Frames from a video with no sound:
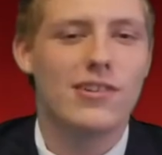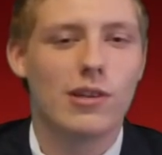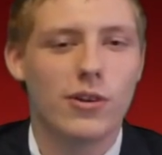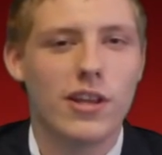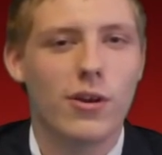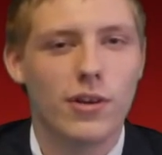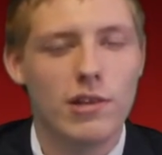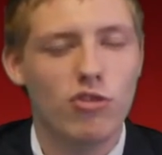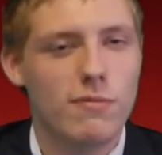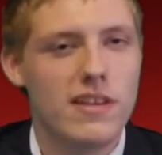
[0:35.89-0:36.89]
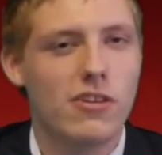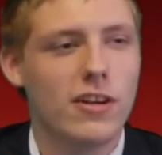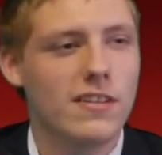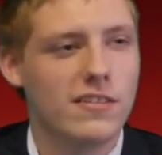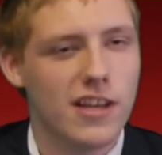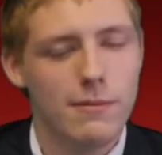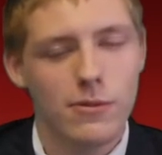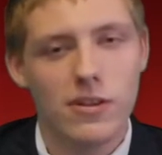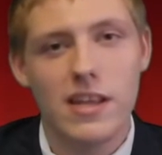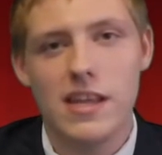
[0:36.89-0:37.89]
Learning earnings will be starting to
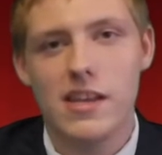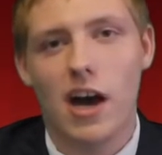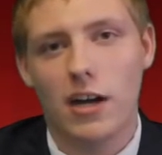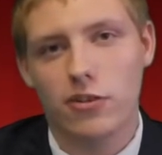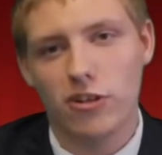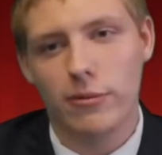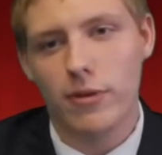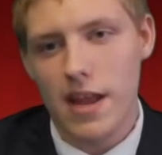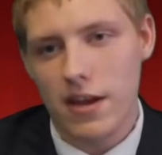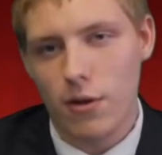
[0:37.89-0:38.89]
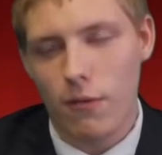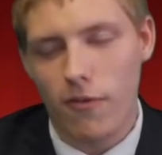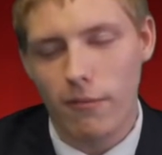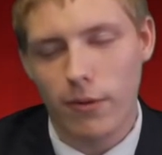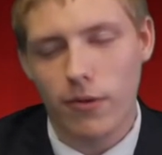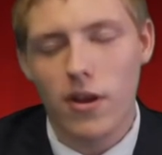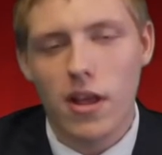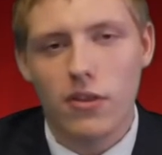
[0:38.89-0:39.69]
double in October and in November,